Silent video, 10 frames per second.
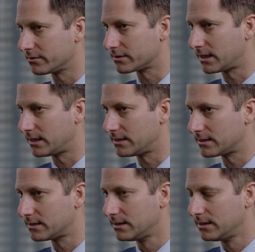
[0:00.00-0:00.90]

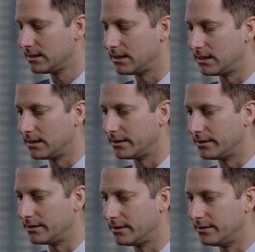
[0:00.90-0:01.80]
size
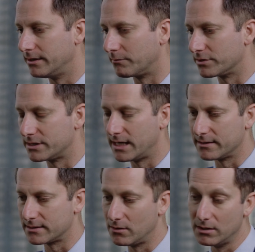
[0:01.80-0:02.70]
numbers
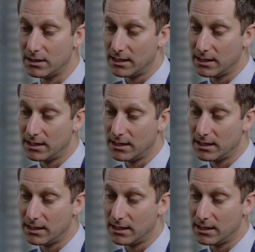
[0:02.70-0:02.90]
down. So,